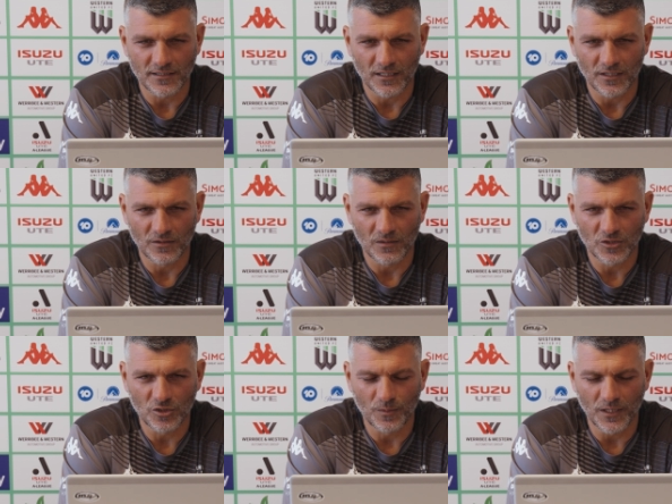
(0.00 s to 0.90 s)
So it
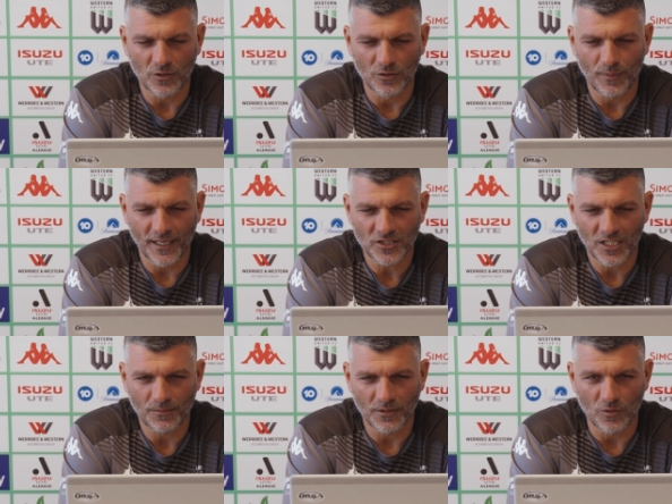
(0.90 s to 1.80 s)
should be a good
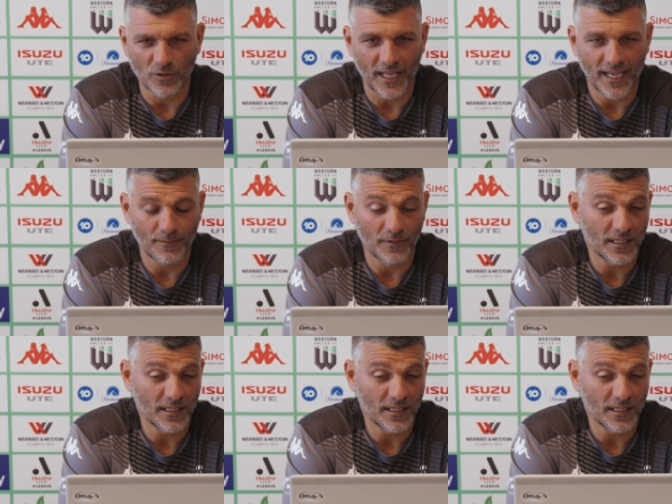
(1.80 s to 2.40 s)
matchup, a good game.